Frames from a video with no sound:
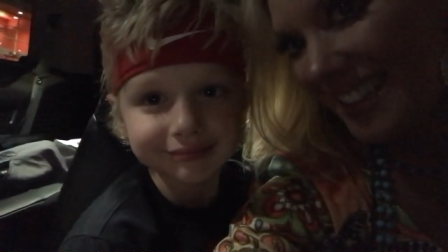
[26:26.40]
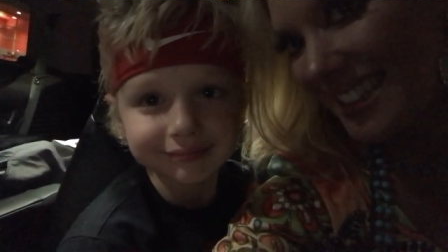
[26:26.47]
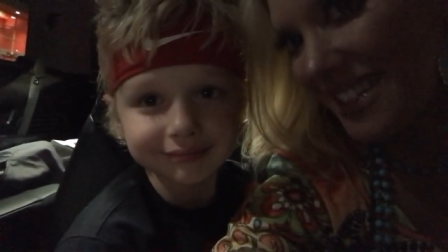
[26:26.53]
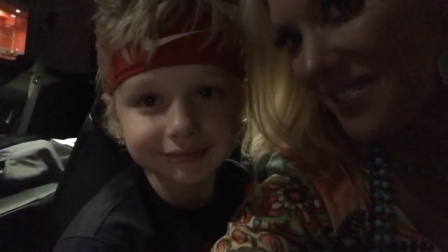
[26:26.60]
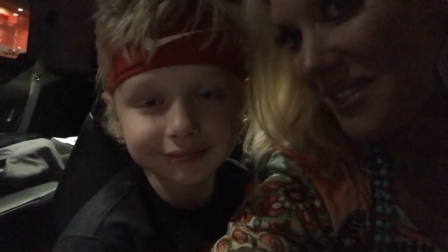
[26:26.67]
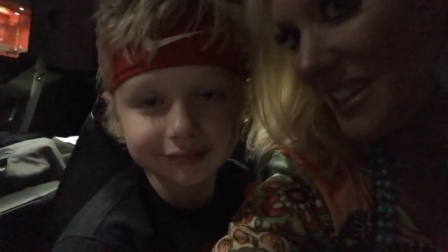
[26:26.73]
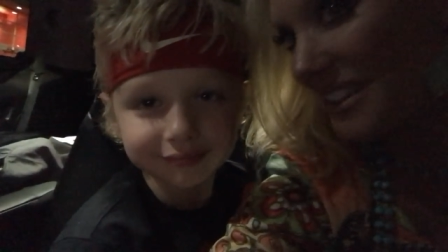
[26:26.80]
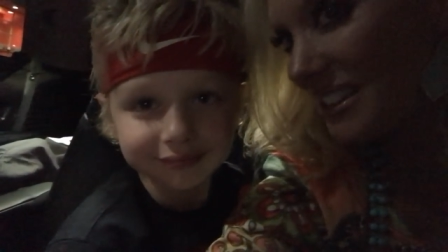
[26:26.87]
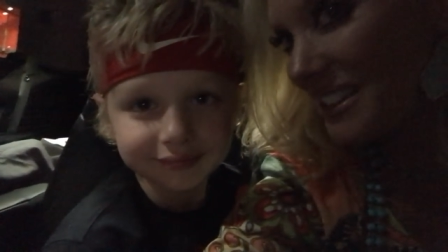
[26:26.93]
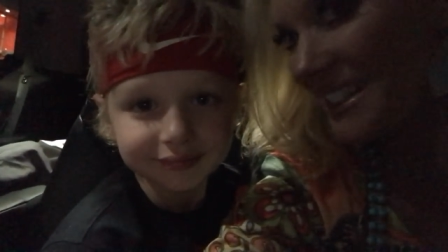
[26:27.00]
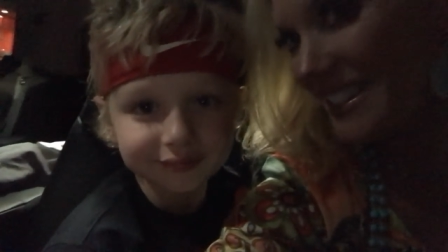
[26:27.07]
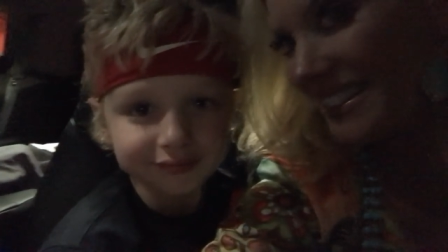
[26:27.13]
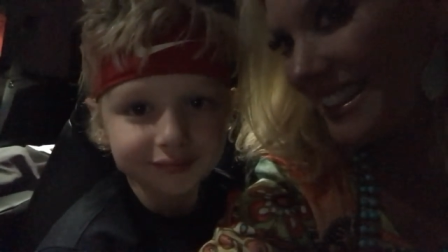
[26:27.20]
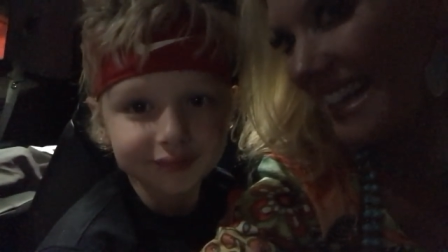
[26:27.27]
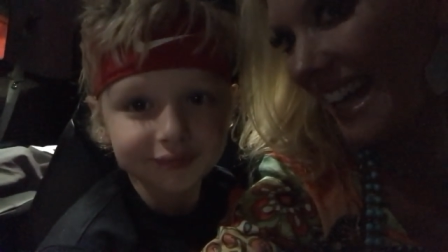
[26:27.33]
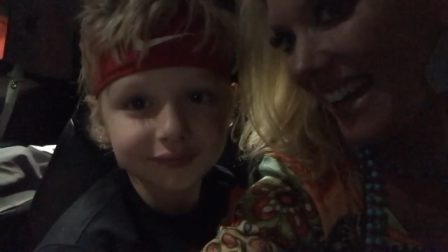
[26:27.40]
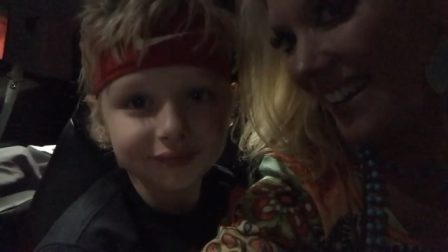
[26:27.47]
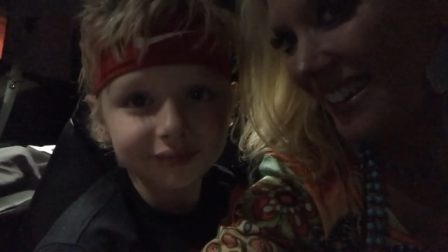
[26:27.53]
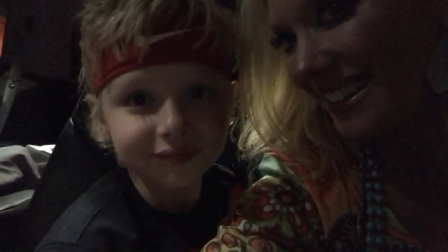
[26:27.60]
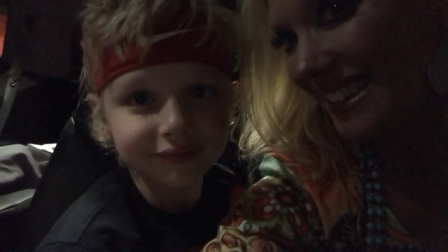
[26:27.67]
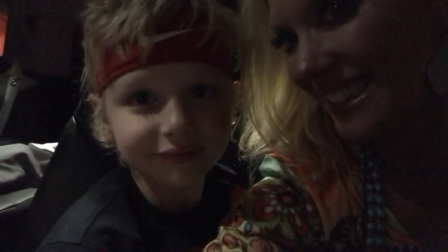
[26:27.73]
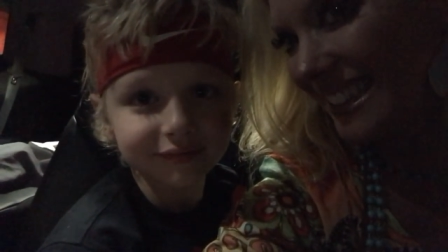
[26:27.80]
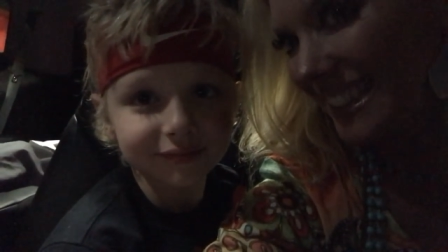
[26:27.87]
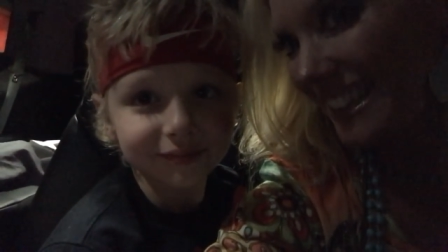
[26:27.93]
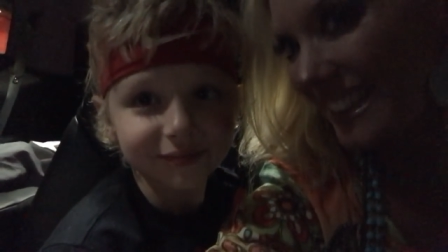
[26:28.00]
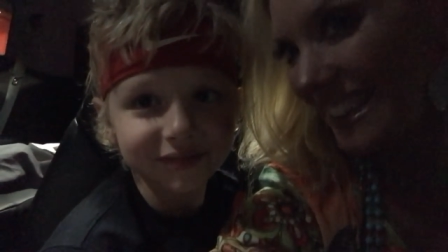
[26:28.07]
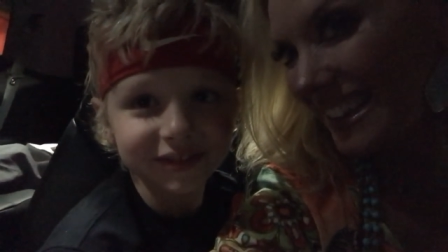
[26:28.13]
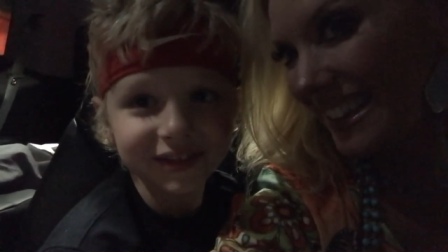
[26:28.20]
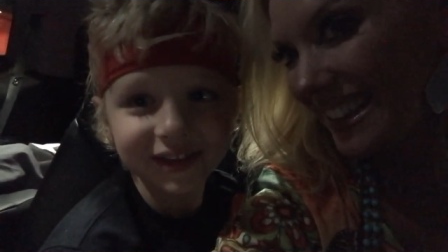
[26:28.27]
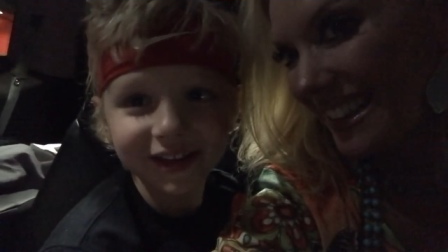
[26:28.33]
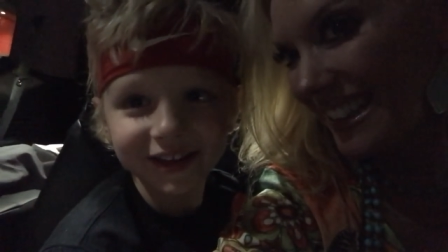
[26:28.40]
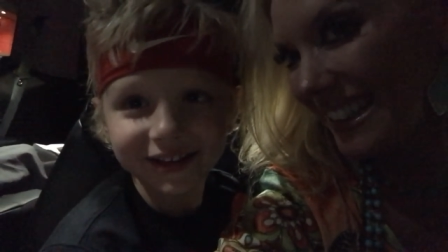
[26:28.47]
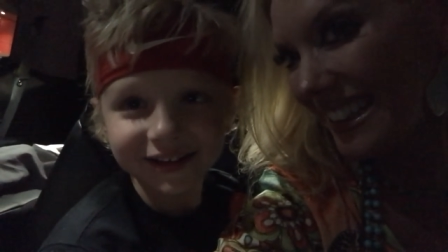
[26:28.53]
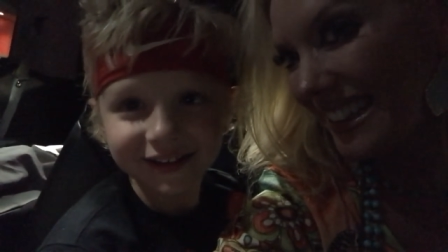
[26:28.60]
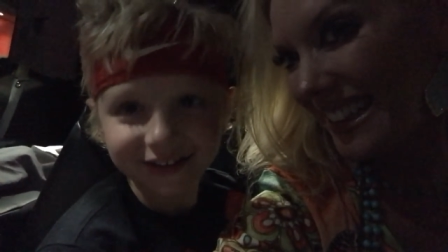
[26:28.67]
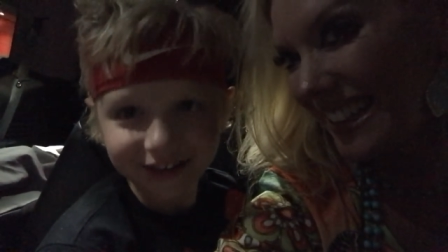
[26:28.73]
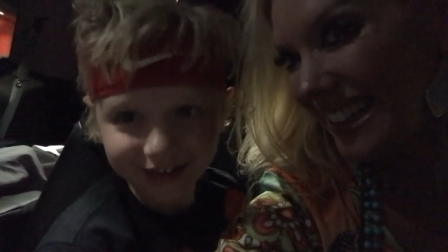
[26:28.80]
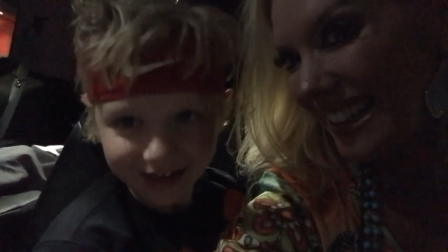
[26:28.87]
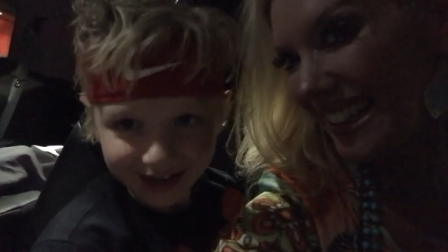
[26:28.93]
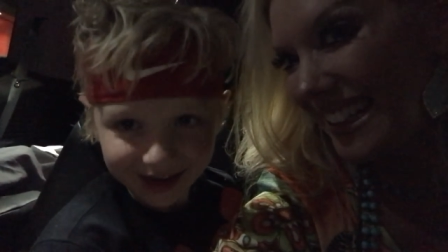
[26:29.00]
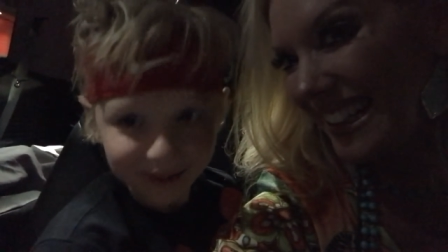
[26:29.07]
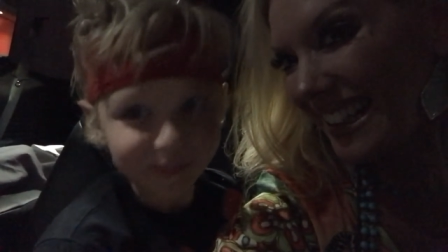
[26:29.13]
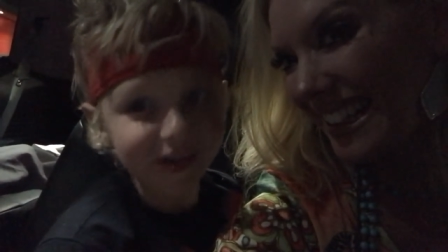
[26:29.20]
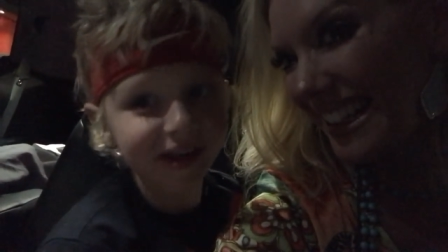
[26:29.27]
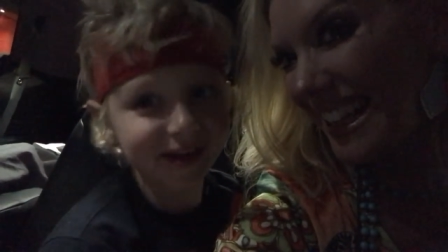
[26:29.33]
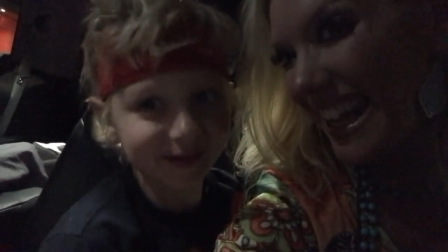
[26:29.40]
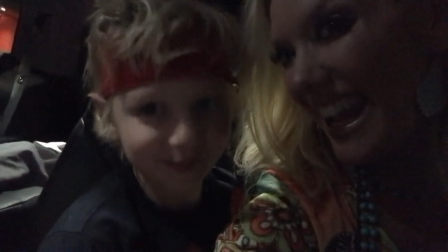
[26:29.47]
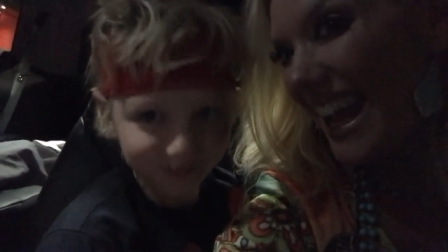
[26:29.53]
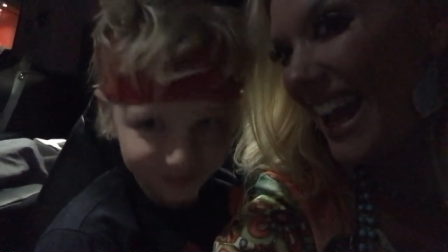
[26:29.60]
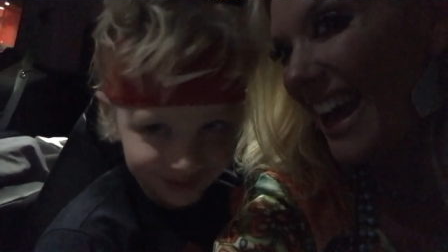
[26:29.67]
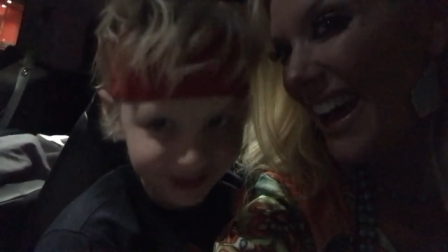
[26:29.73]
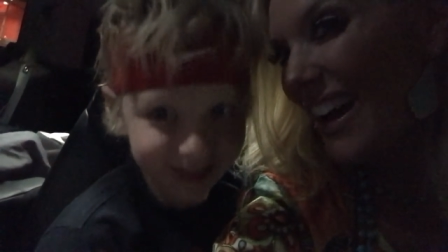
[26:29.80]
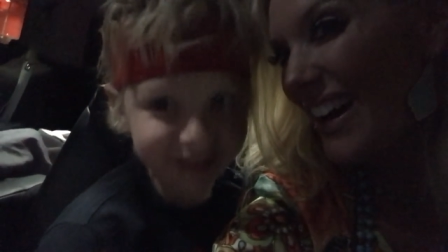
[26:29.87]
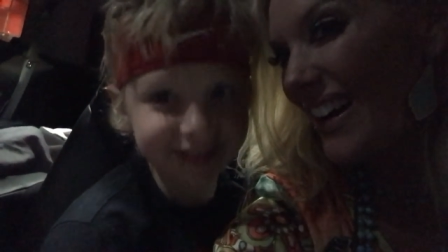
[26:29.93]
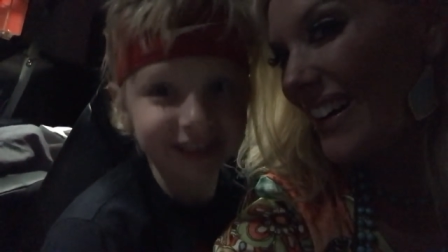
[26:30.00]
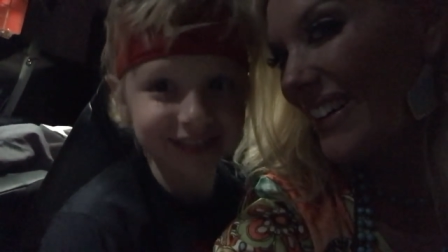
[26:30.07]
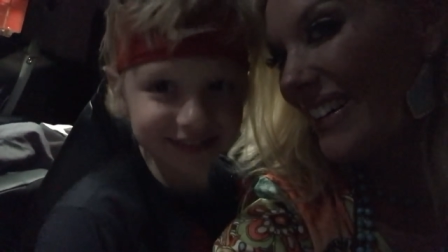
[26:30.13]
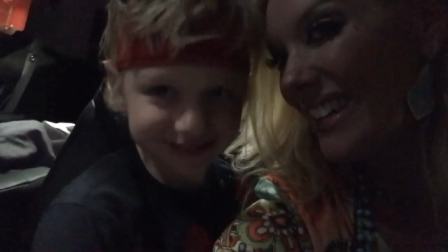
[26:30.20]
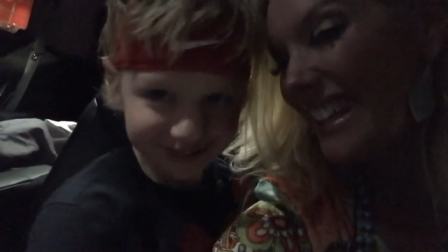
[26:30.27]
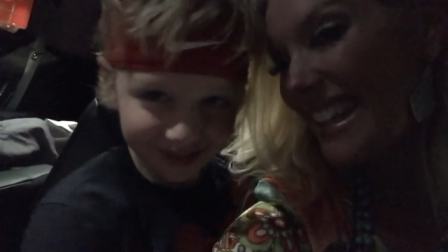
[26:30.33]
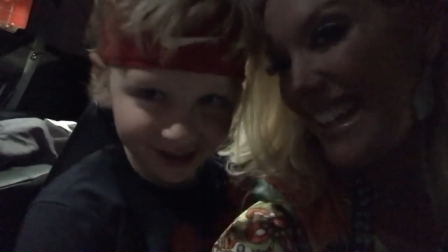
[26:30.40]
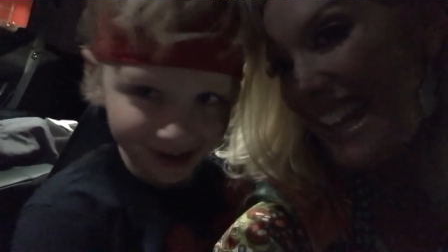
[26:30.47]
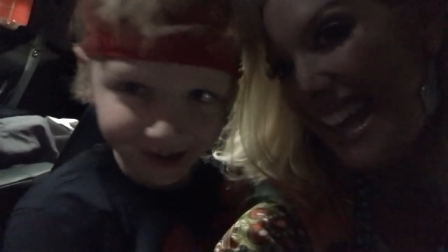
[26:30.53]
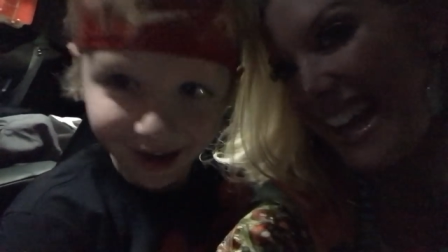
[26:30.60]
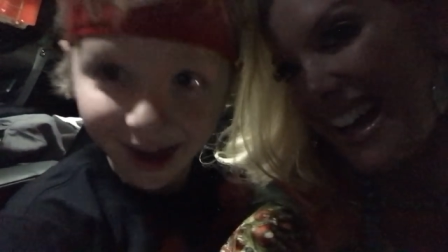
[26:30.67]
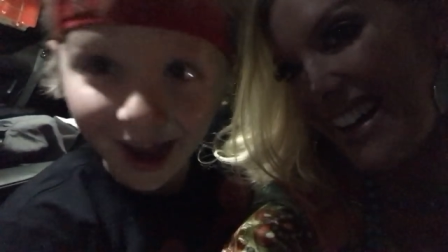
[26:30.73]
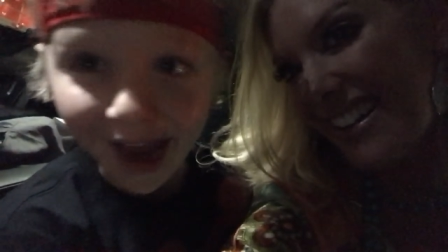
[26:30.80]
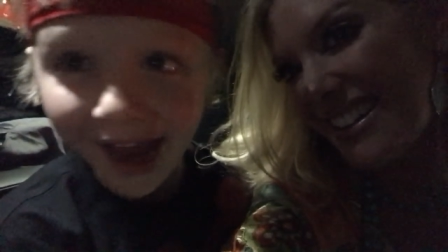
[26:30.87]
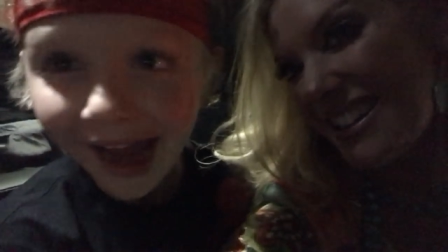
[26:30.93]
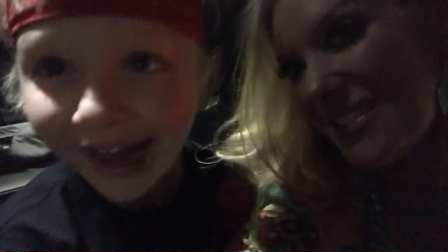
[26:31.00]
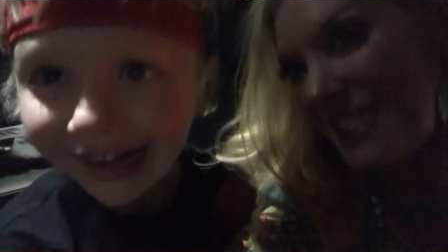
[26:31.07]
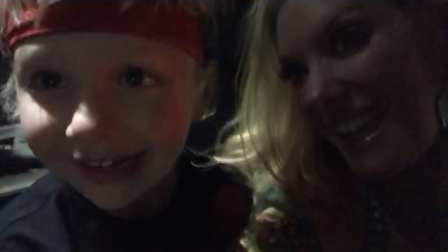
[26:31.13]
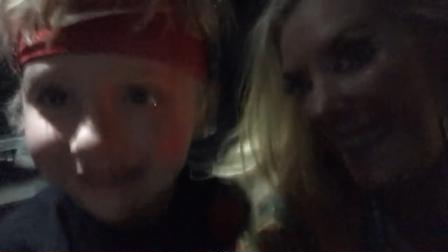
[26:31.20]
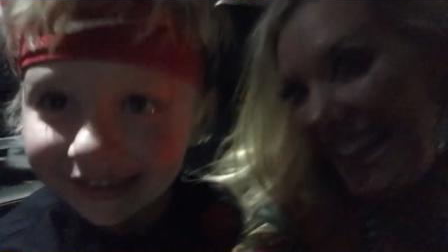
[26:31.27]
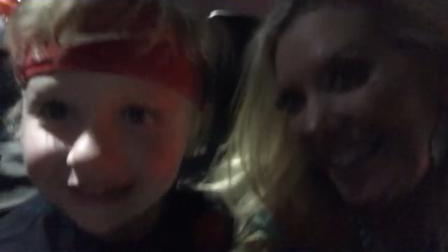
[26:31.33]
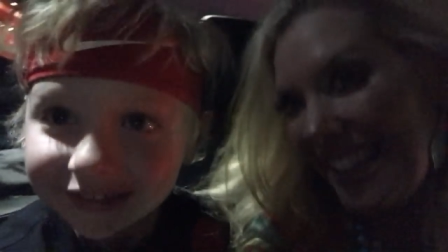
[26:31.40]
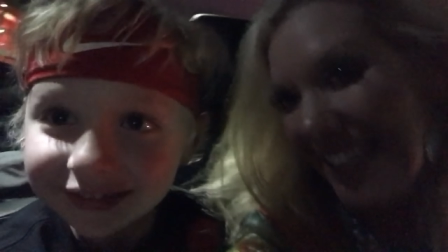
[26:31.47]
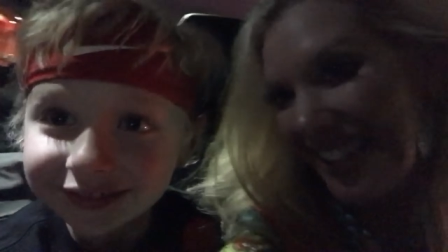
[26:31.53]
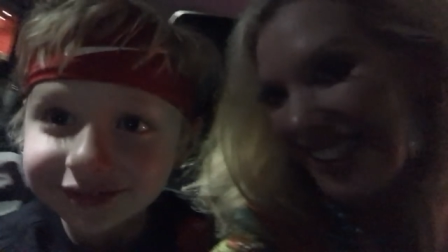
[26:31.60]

So what are you doing now? Getting a game and a oh, PlayStation. Oh, yeah. You ready?